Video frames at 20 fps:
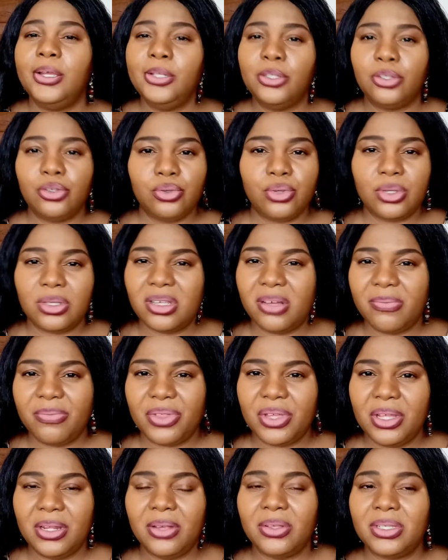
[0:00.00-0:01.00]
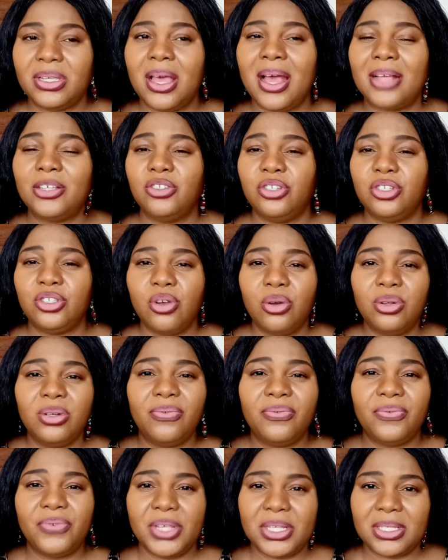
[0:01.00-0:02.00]
into something else. It actually turned
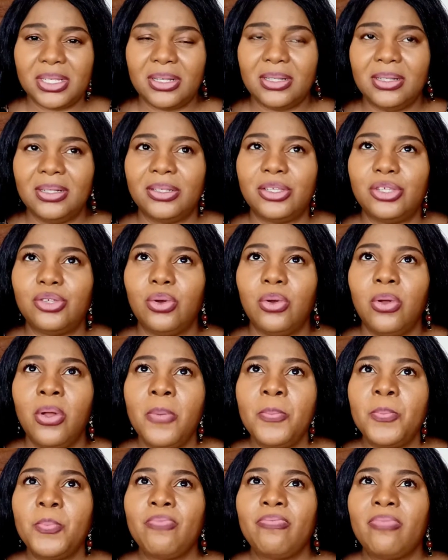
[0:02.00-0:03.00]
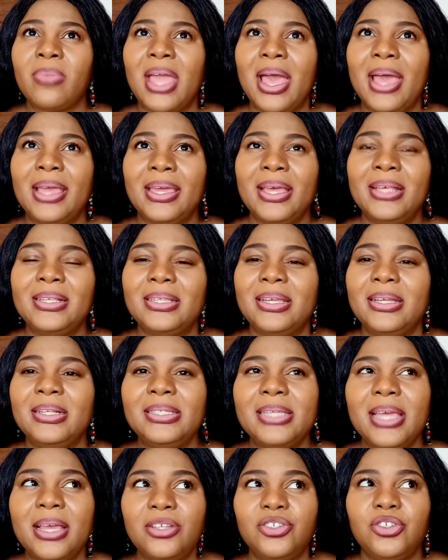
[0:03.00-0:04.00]
physical. So I guess the
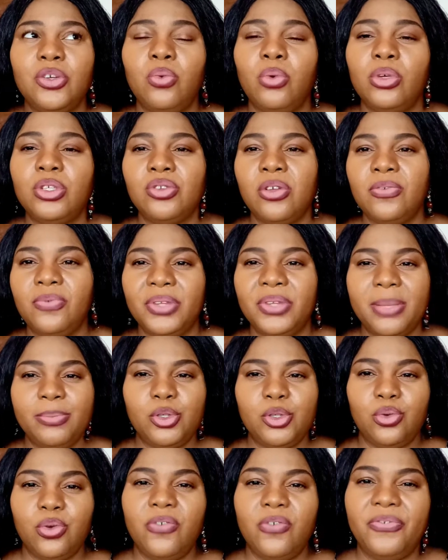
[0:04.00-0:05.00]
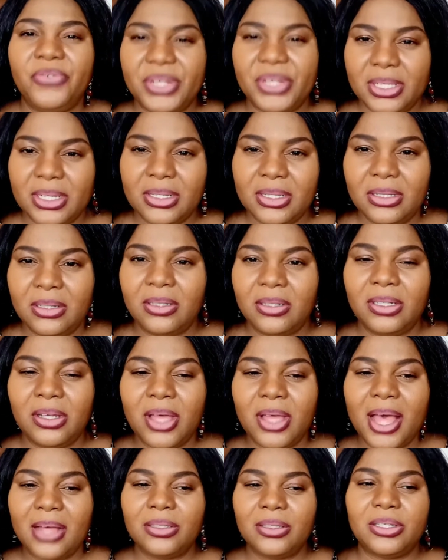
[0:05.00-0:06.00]
intention was not for them to go physical.
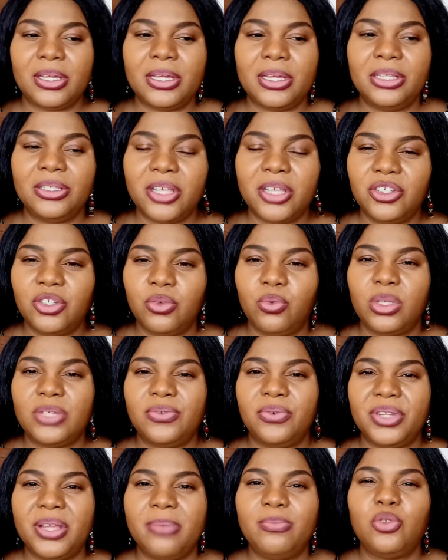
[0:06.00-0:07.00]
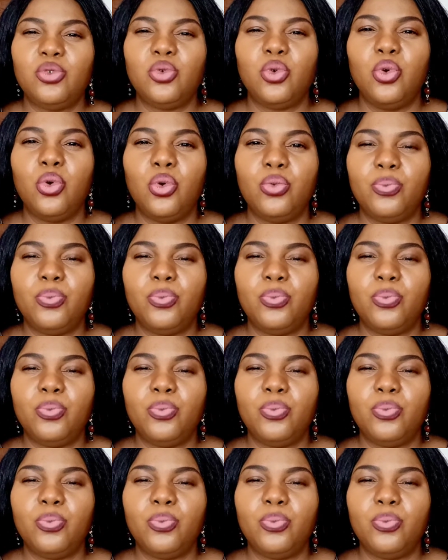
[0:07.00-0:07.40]
The intention was for them to